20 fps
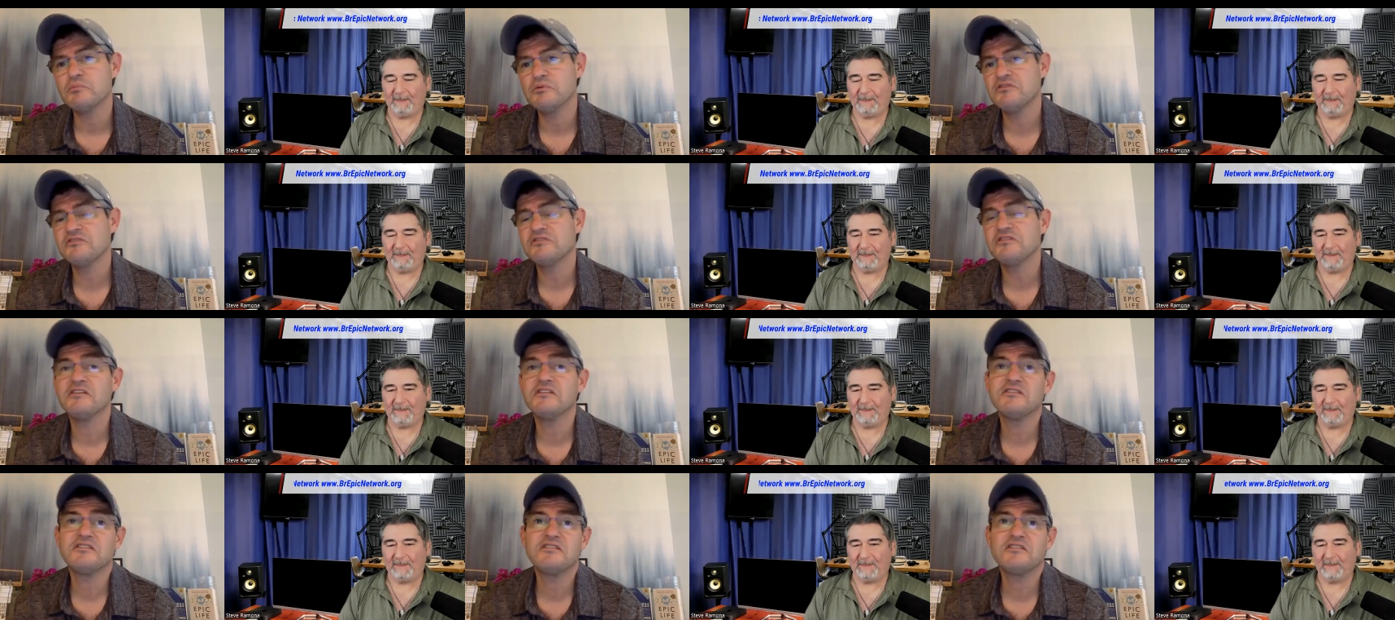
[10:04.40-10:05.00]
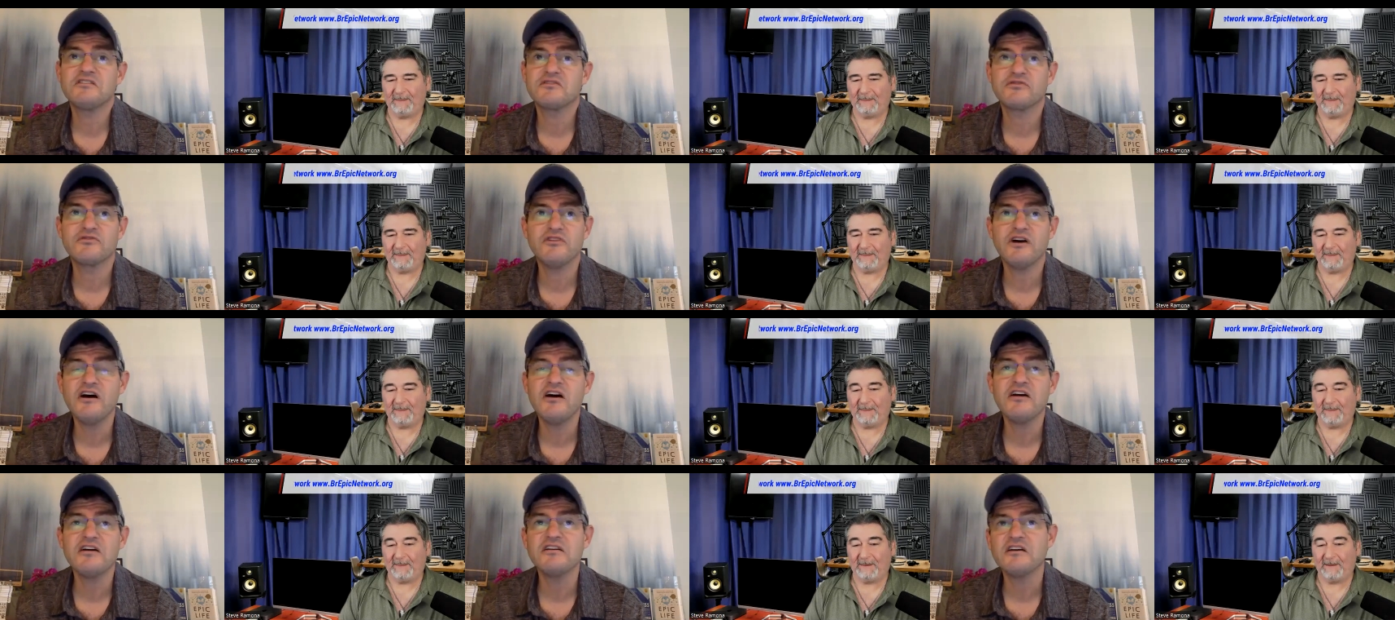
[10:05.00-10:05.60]
Speaker 1: business it's
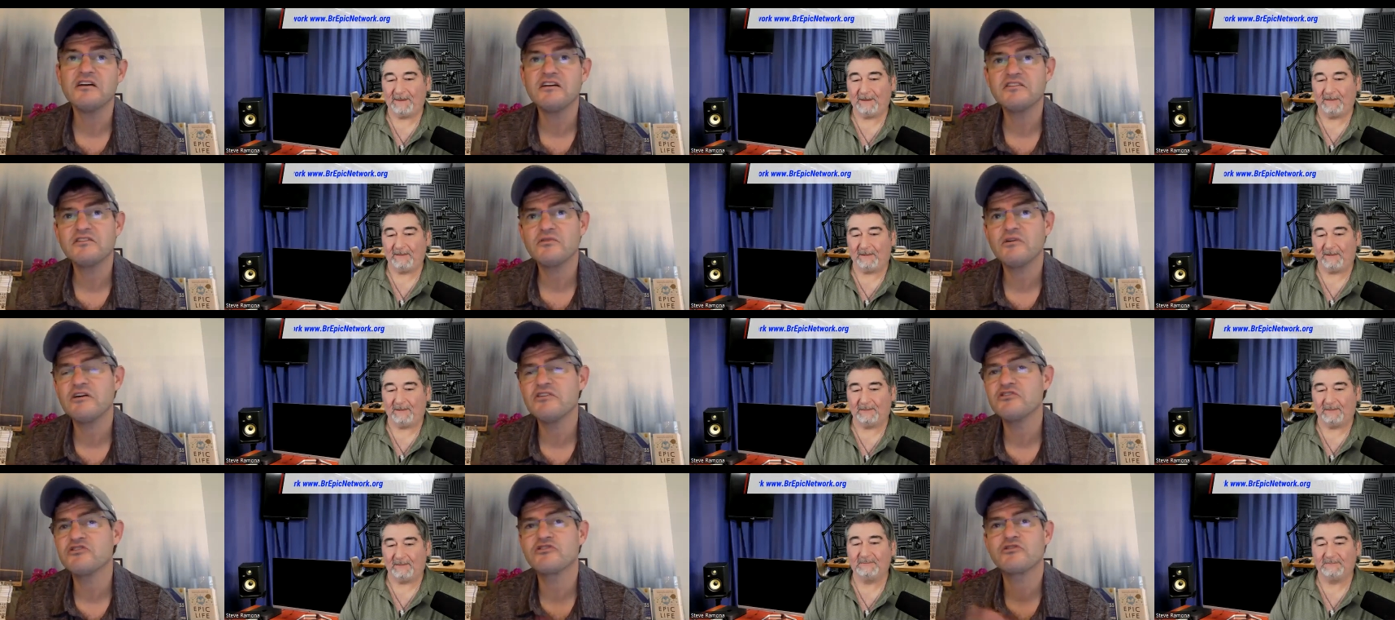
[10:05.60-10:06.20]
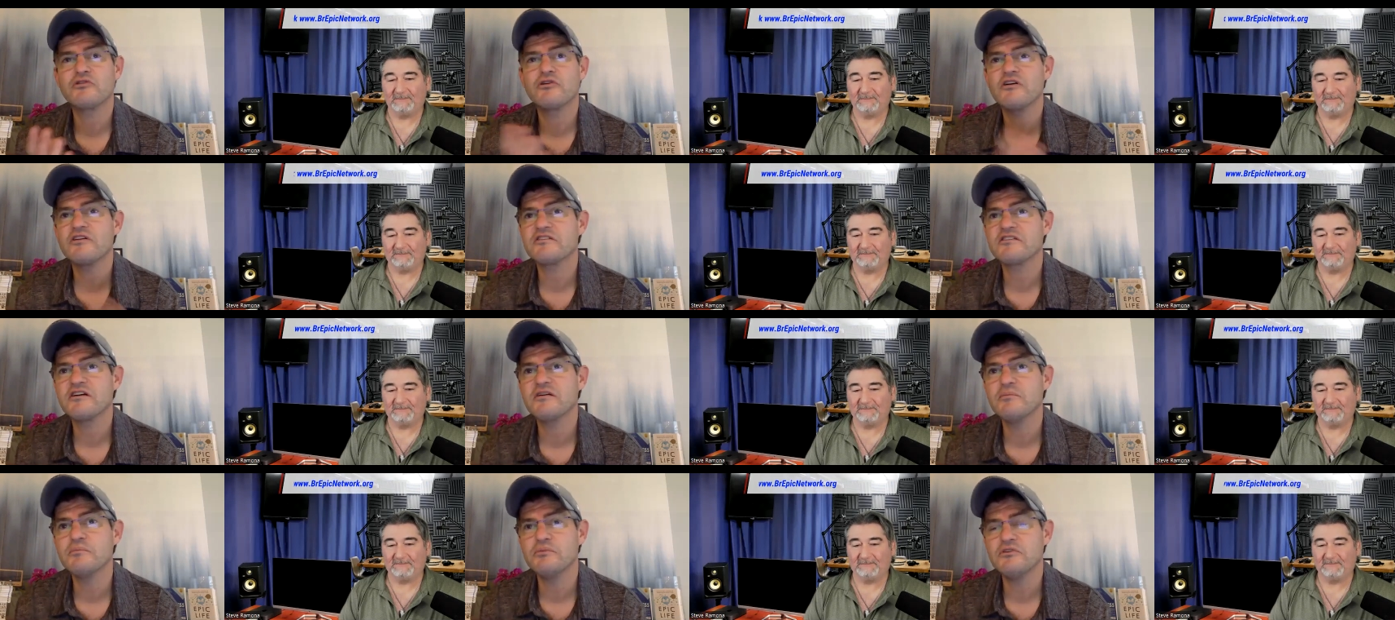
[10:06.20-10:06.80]
fine that's why i just
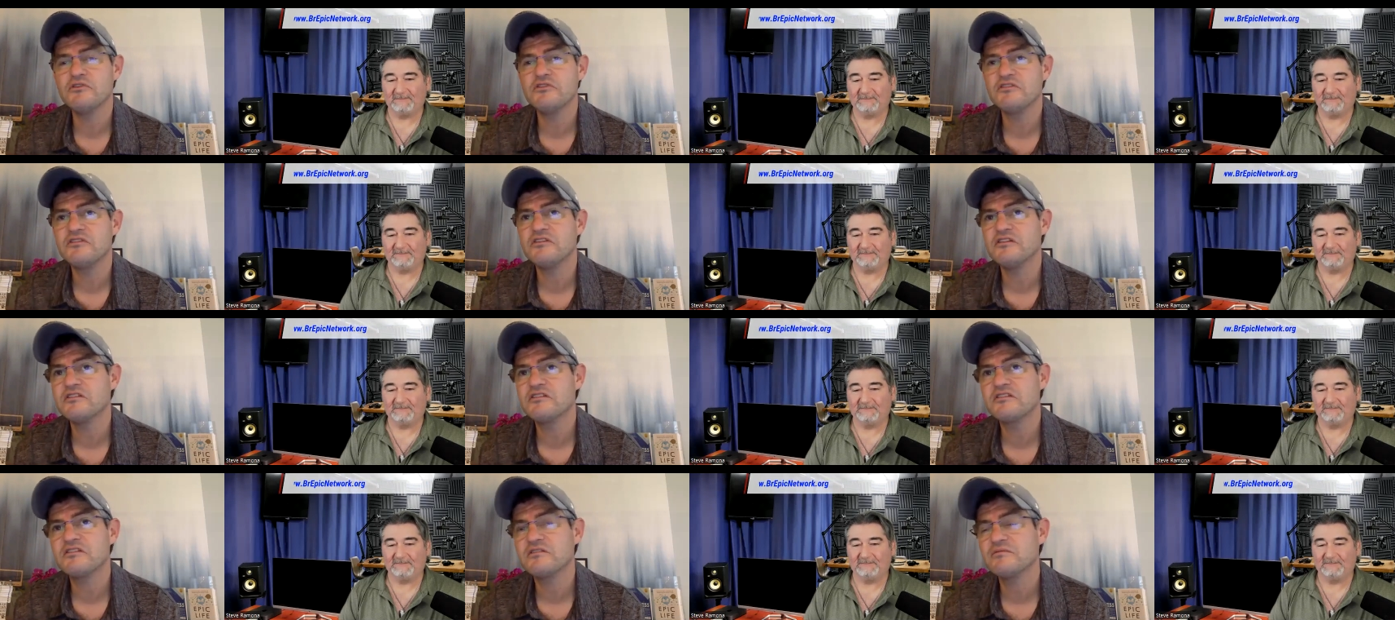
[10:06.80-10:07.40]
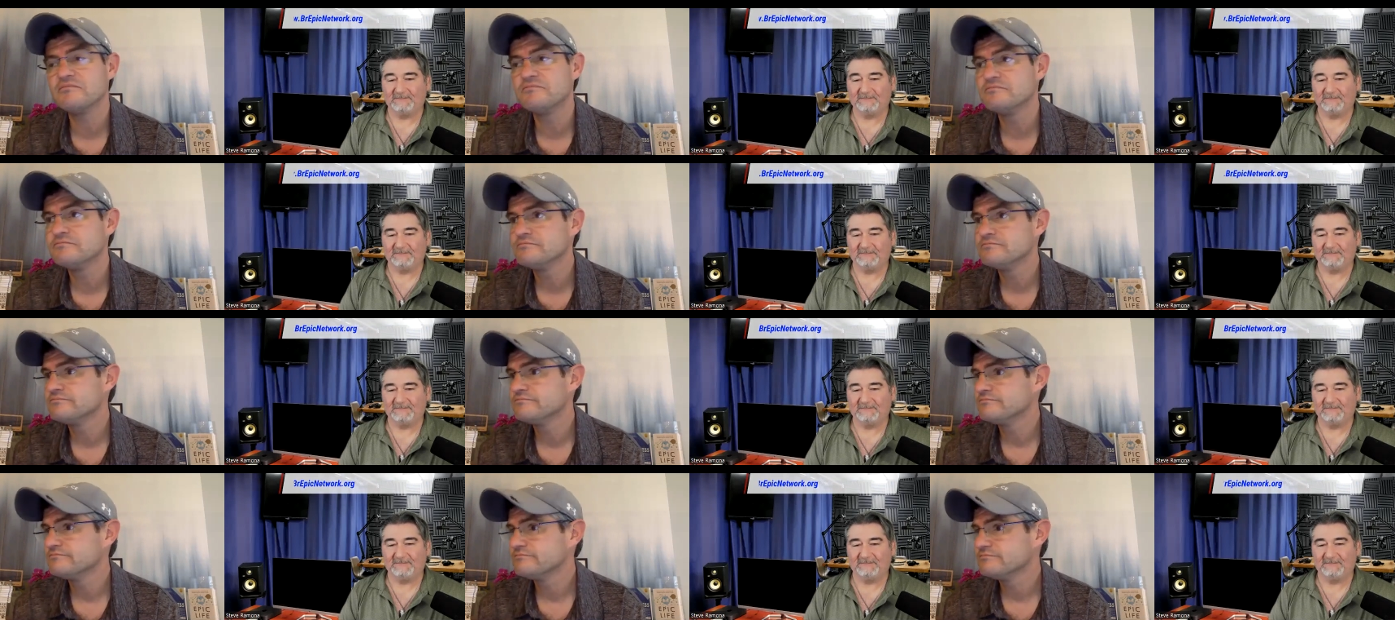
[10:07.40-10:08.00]
cross out business and
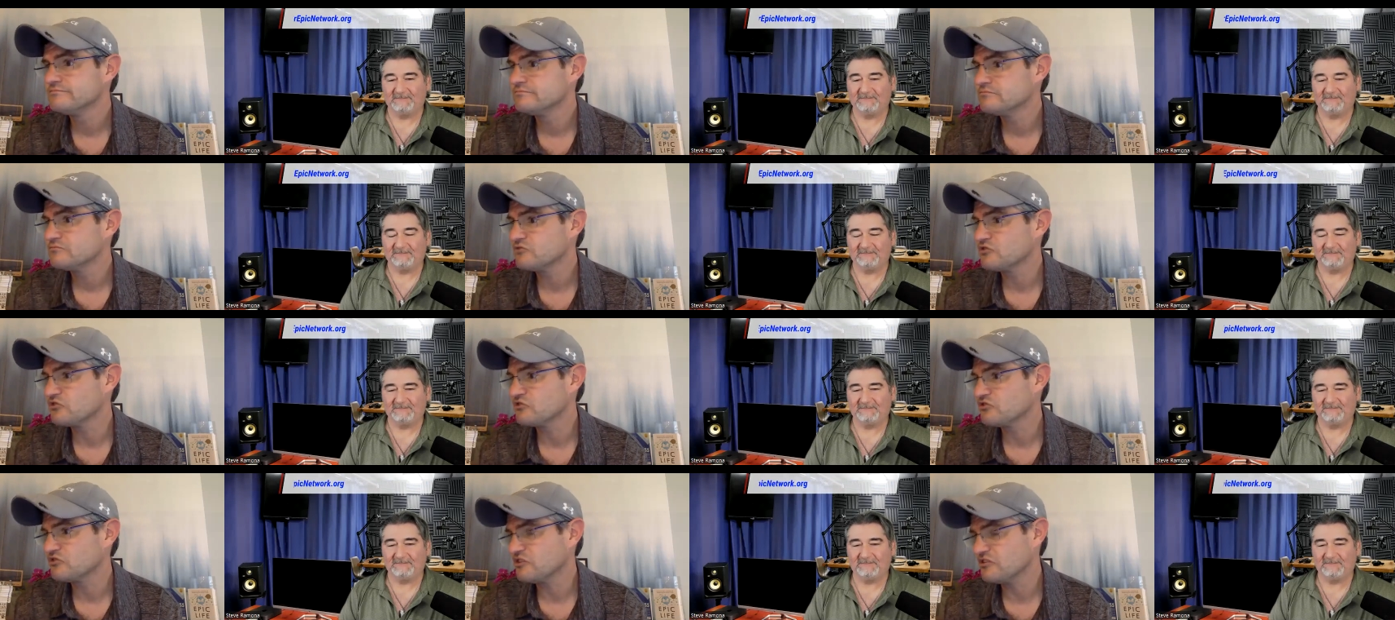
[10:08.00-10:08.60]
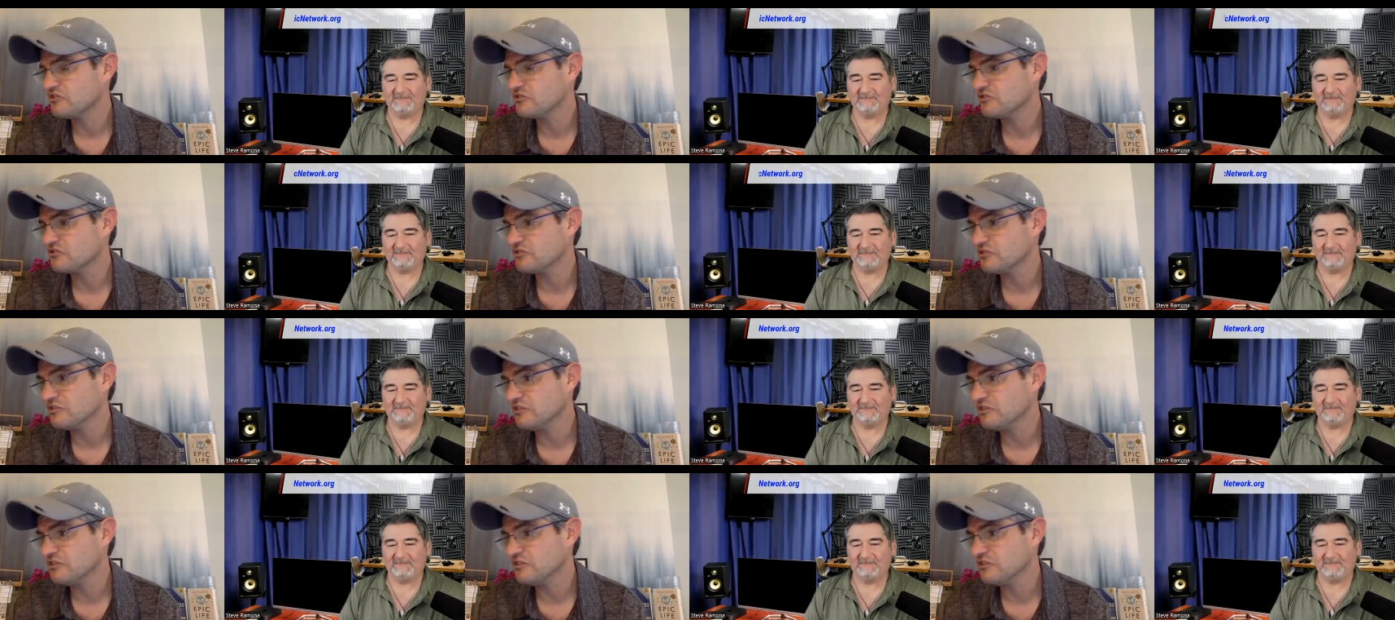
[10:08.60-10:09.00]
just change it to